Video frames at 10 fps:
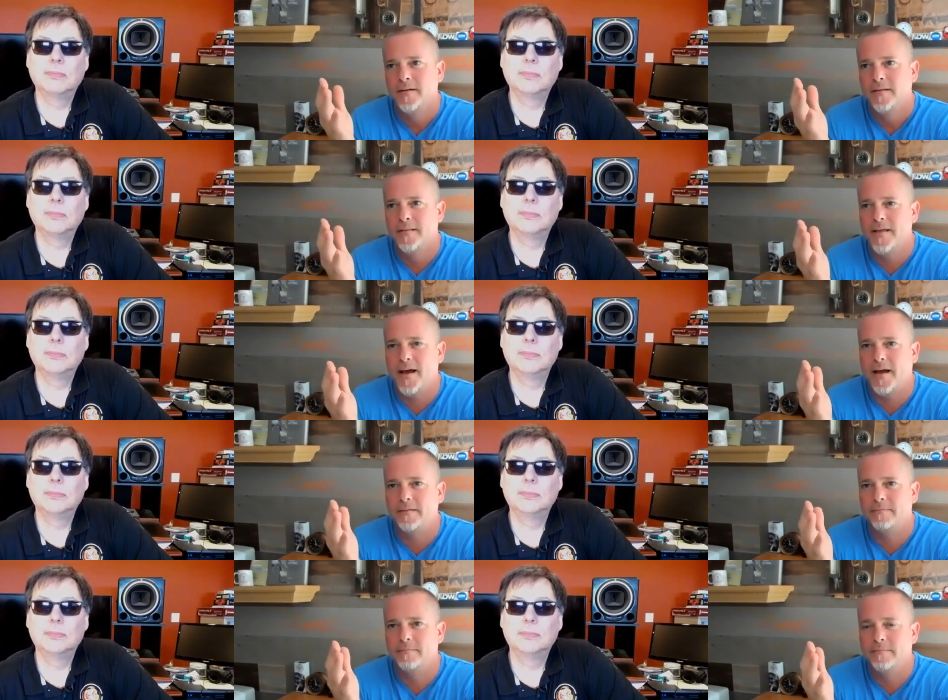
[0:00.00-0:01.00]

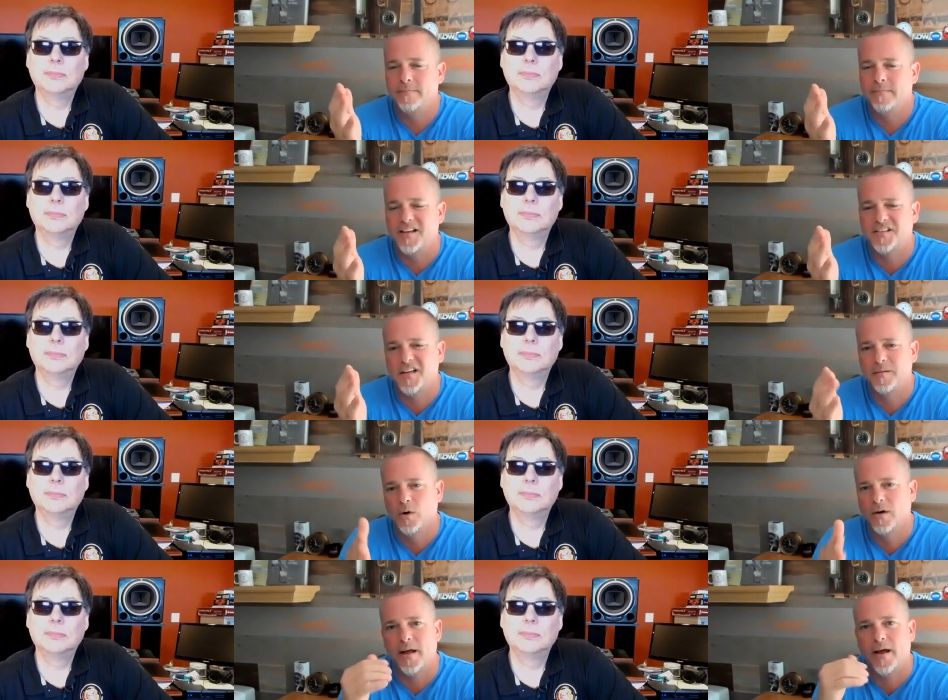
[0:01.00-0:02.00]
Speaker 1: that they said
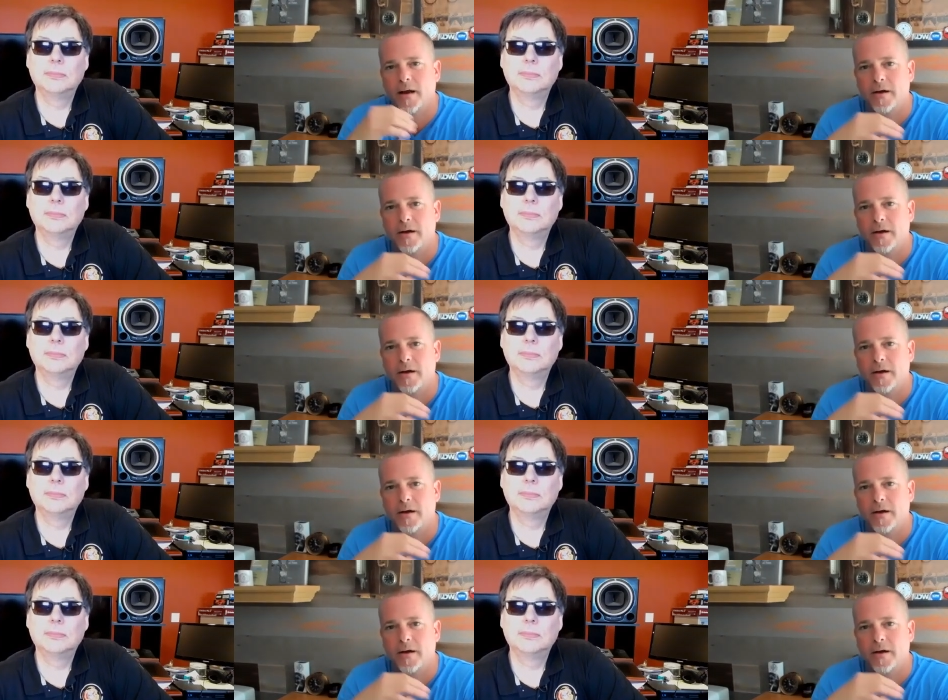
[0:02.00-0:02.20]
we're going to hire